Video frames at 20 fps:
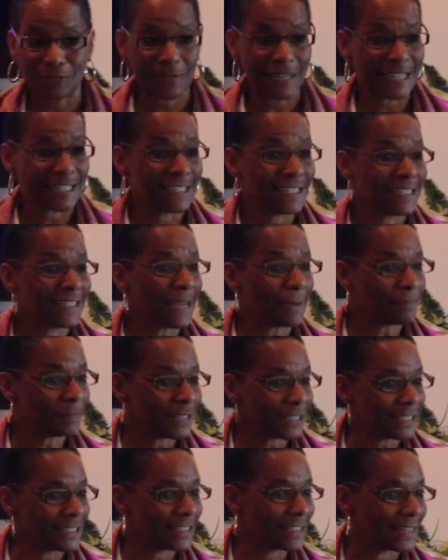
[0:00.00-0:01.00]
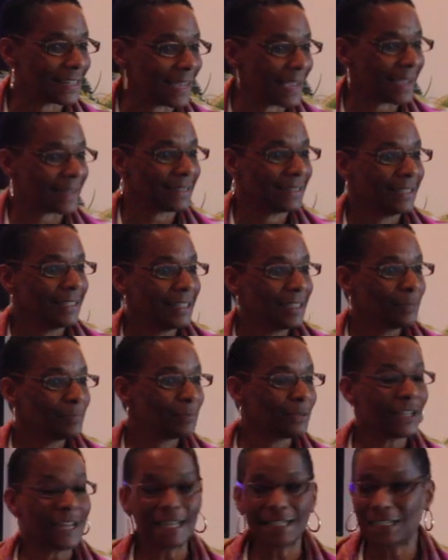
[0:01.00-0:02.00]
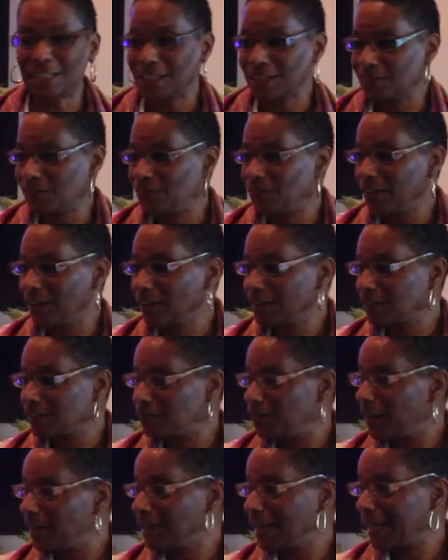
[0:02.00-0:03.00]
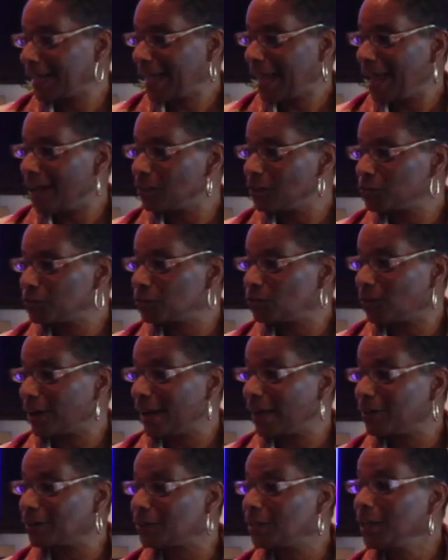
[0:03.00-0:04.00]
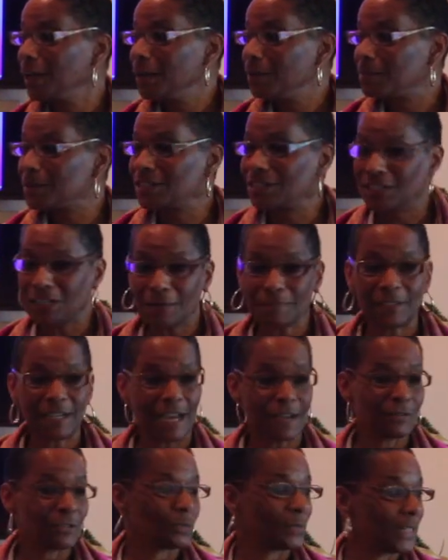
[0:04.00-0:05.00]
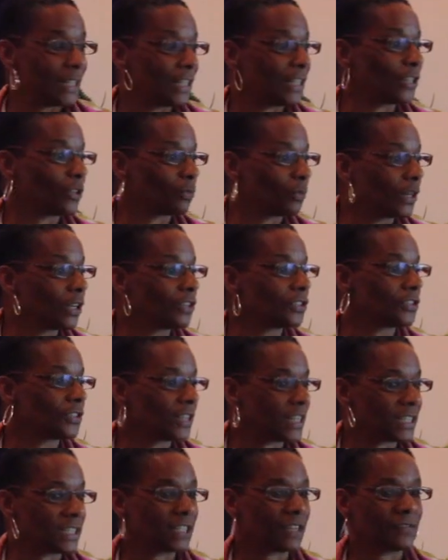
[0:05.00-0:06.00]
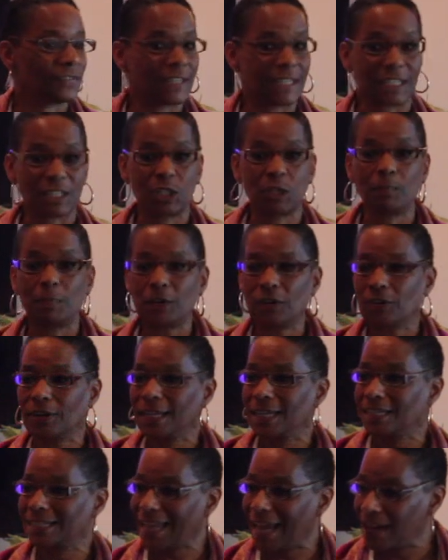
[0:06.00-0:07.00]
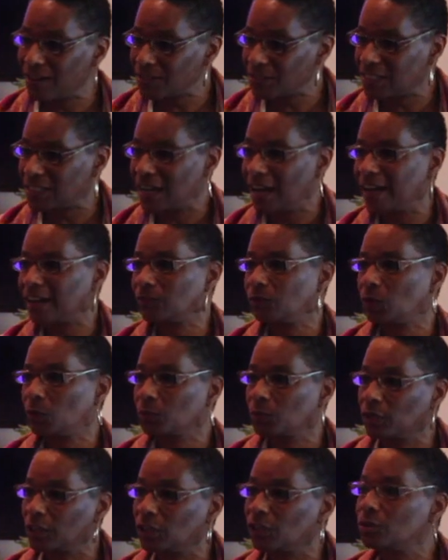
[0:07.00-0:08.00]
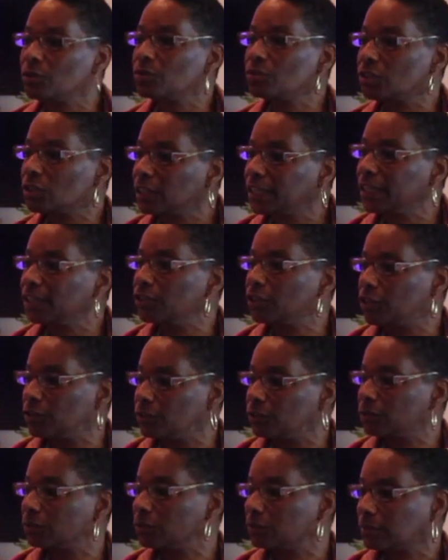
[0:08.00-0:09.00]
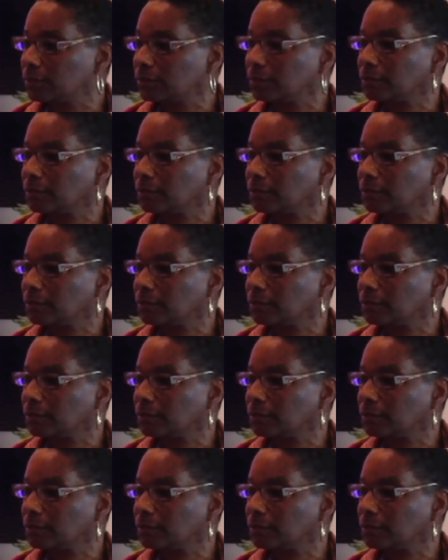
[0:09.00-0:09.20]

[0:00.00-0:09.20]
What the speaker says: when I stepped into that place that felt like hallowed ground. But sometimes we need the wilderness of an experience outside of what we usually do.